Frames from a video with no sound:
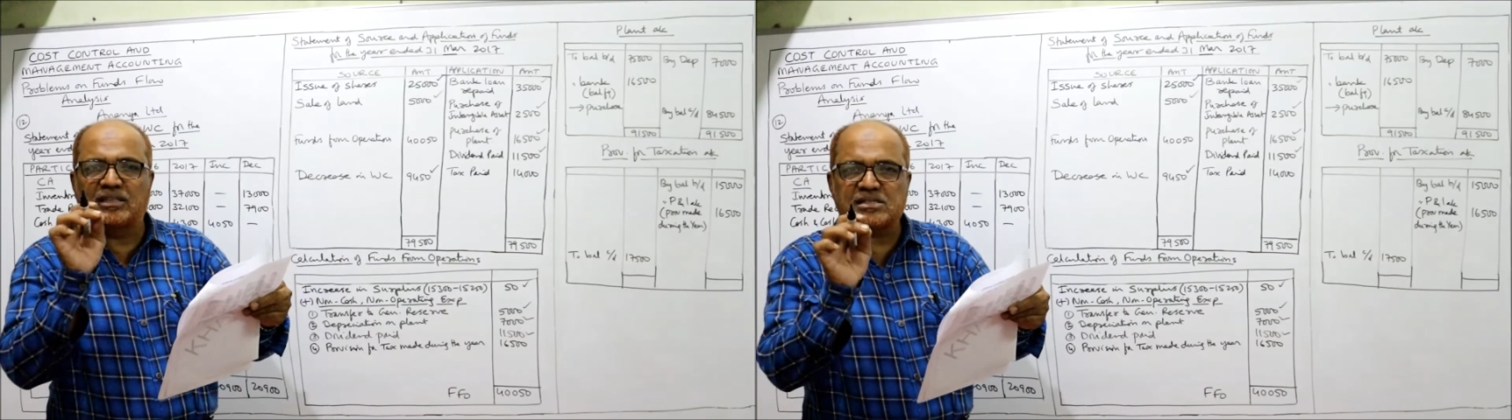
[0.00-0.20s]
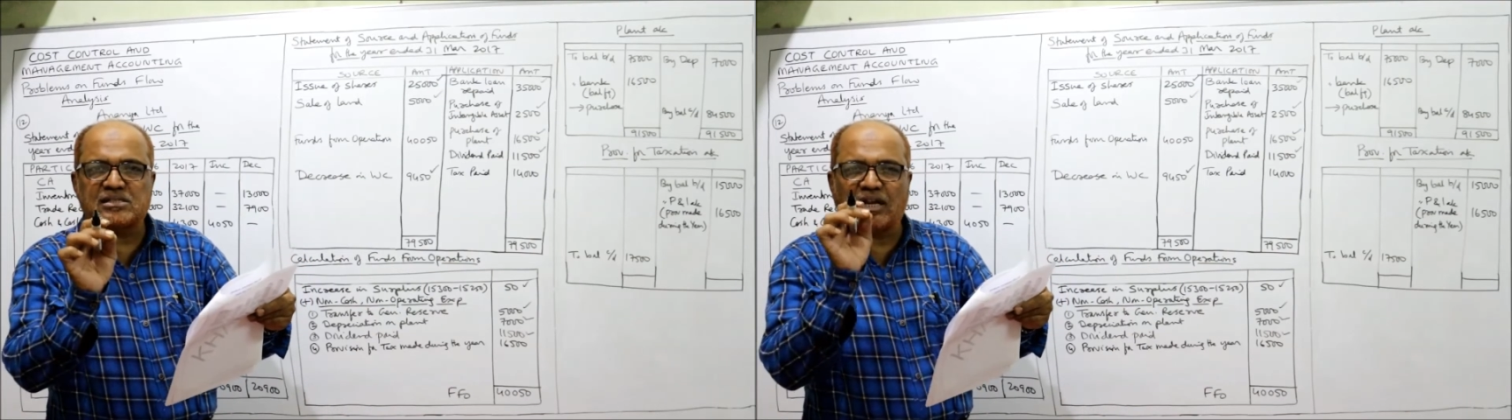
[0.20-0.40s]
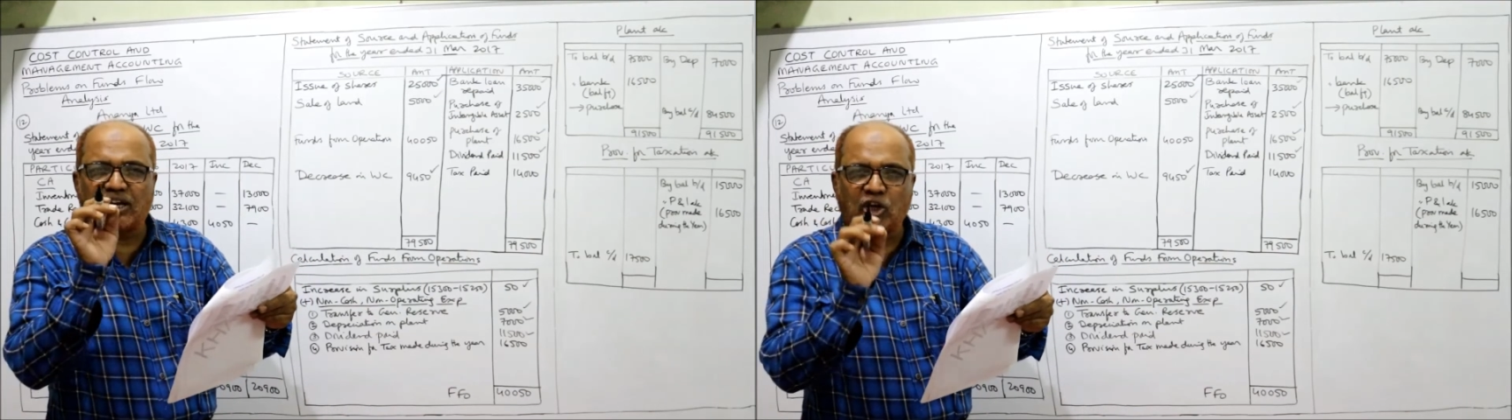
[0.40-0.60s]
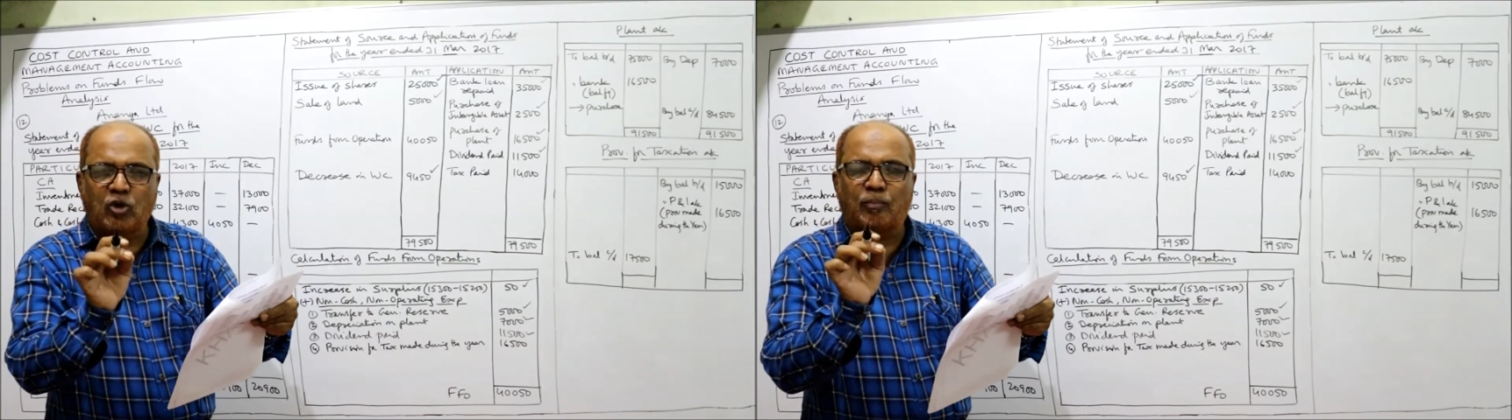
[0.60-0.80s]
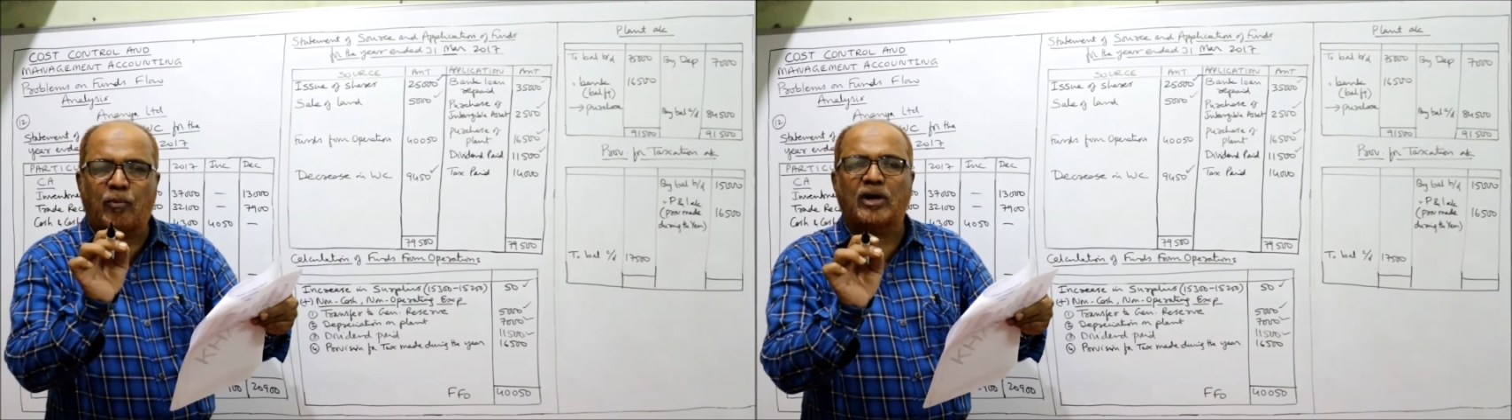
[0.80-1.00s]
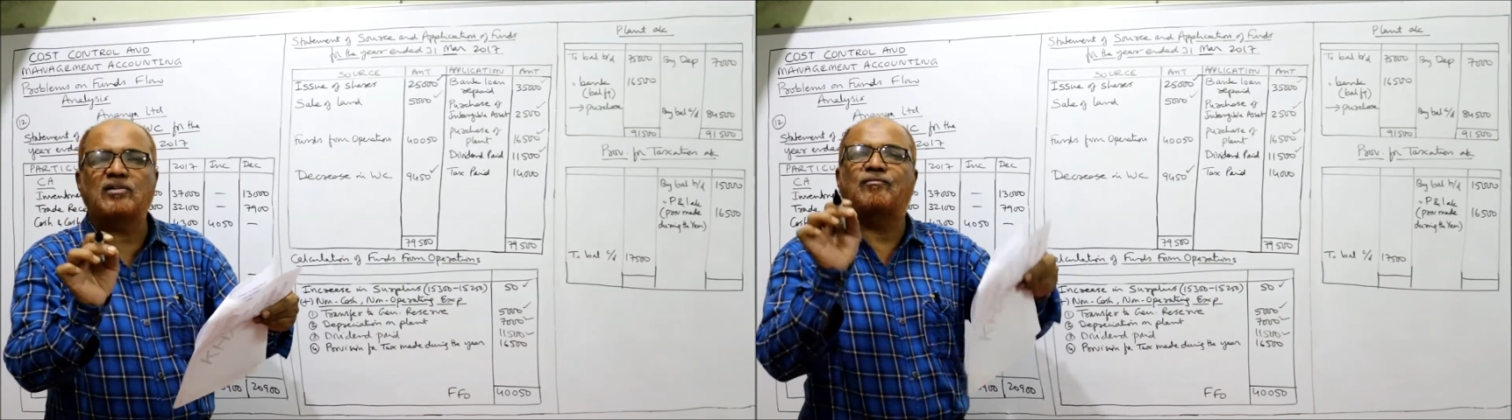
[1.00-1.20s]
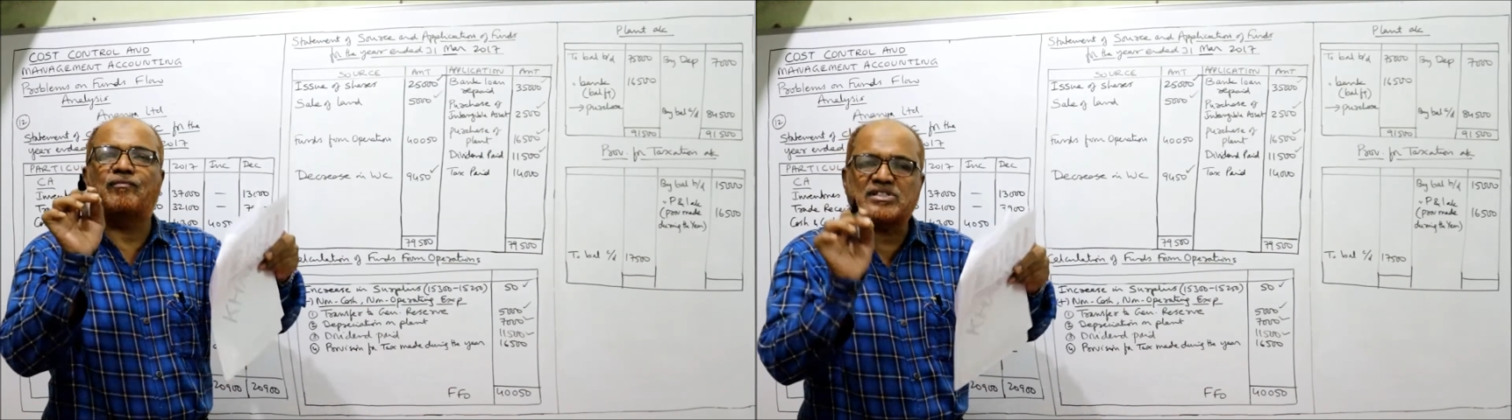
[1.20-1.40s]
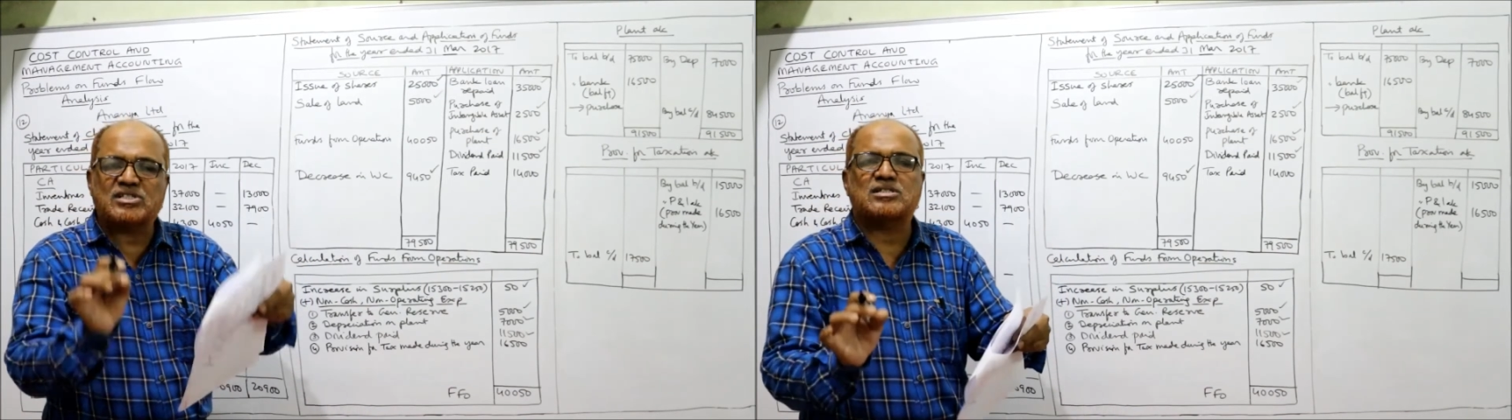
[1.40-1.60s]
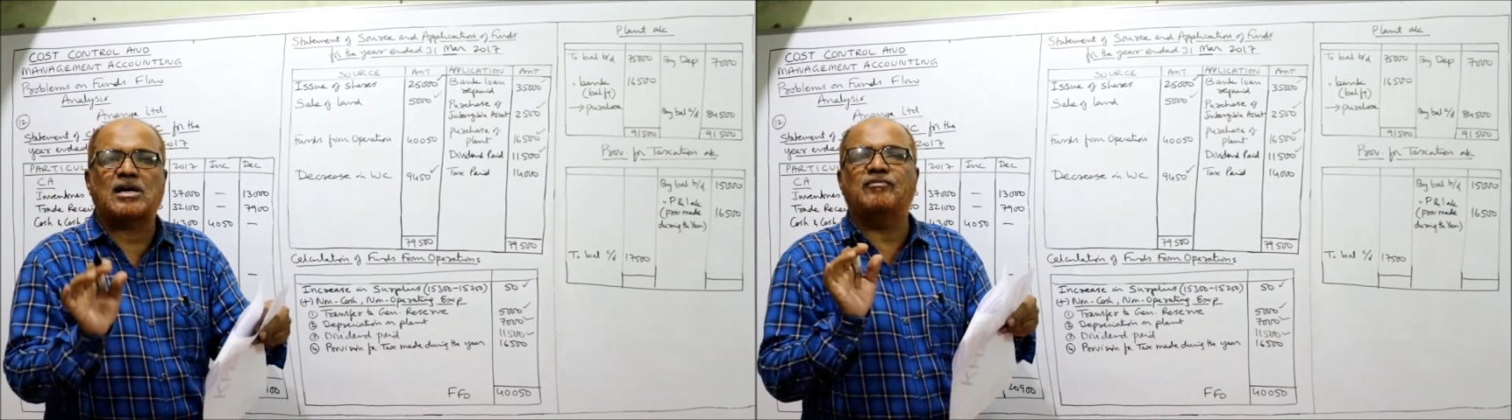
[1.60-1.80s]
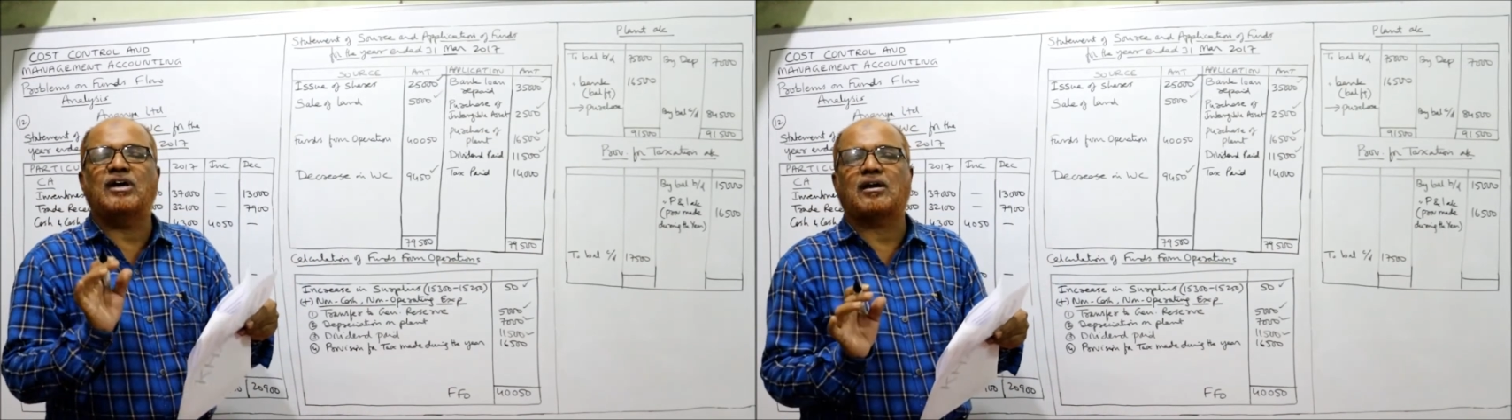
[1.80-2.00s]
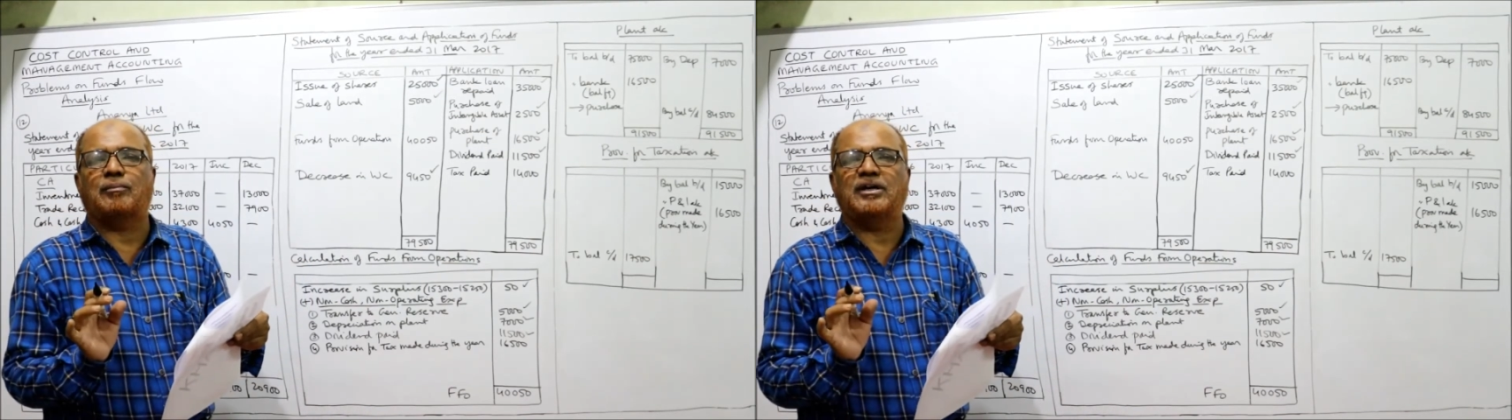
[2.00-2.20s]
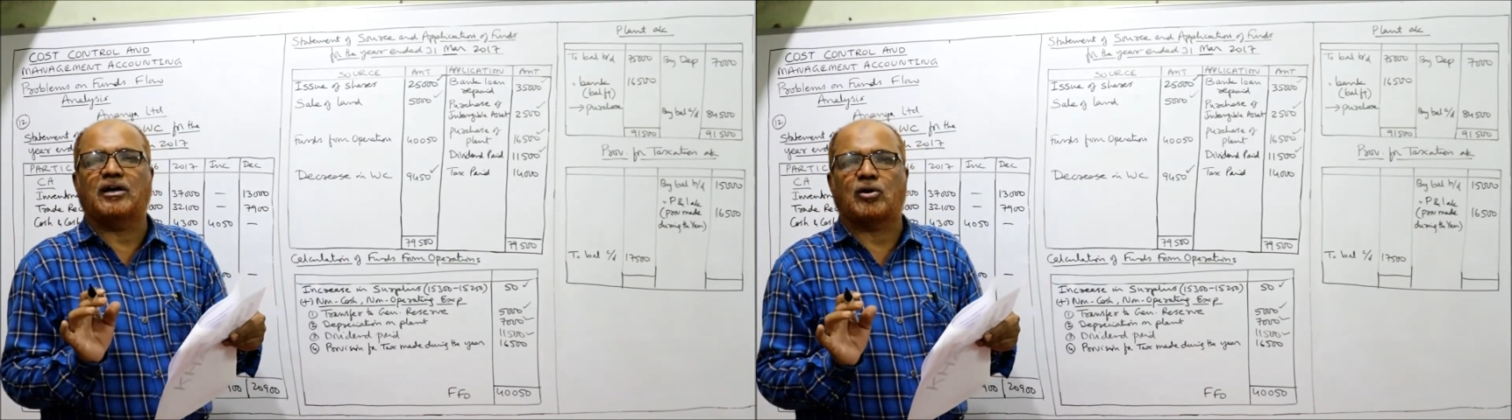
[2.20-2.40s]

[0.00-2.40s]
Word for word: This is the new point, first time we are coming